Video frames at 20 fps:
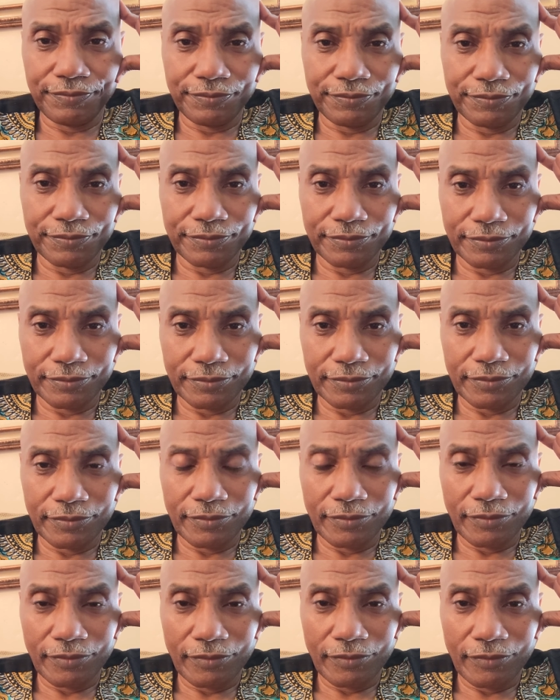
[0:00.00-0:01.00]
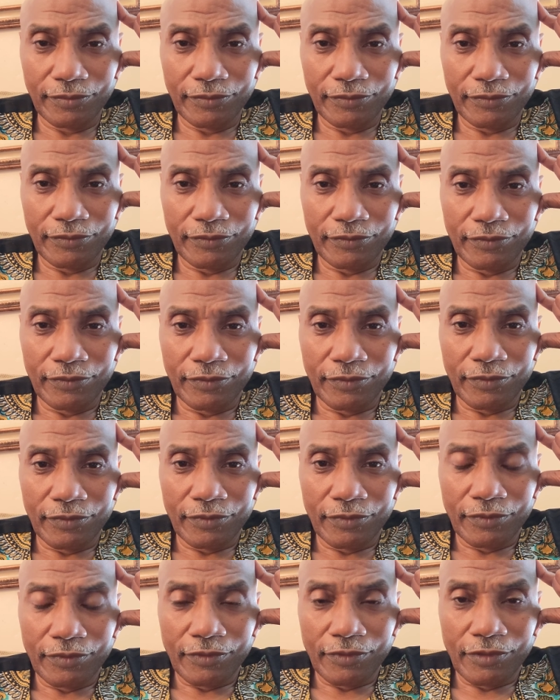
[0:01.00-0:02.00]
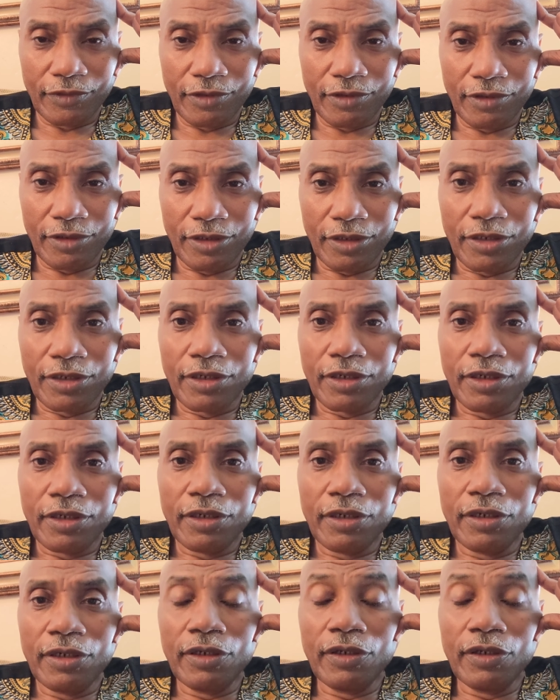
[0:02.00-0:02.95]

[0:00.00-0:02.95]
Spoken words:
Nothing is said.